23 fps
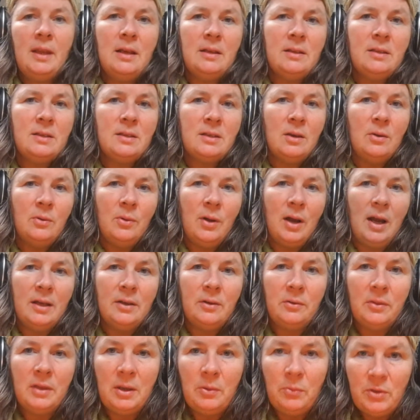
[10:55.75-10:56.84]
So I
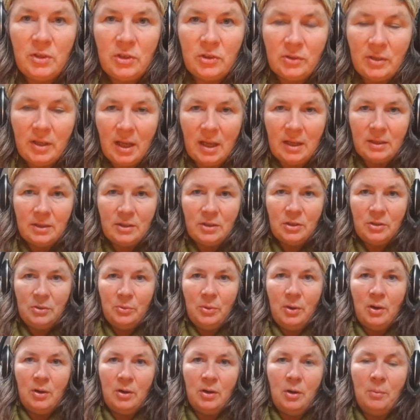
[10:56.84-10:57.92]
don't think we should get too
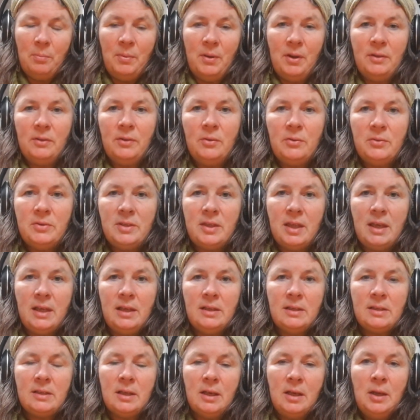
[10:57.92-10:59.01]
hung up on those
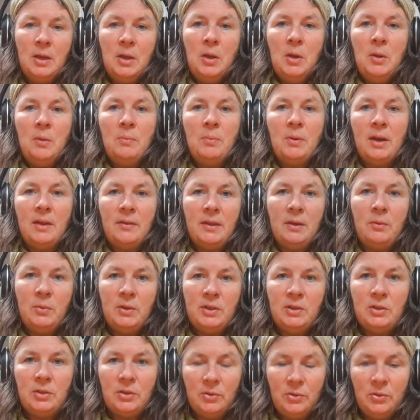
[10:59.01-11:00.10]
things, but I think we
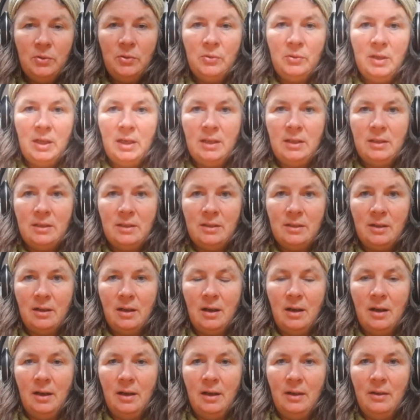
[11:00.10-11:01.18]
do need to
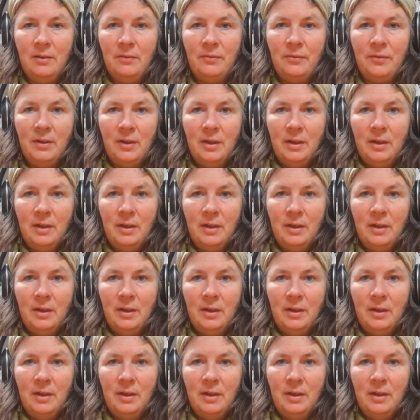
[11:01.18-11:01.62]
kind of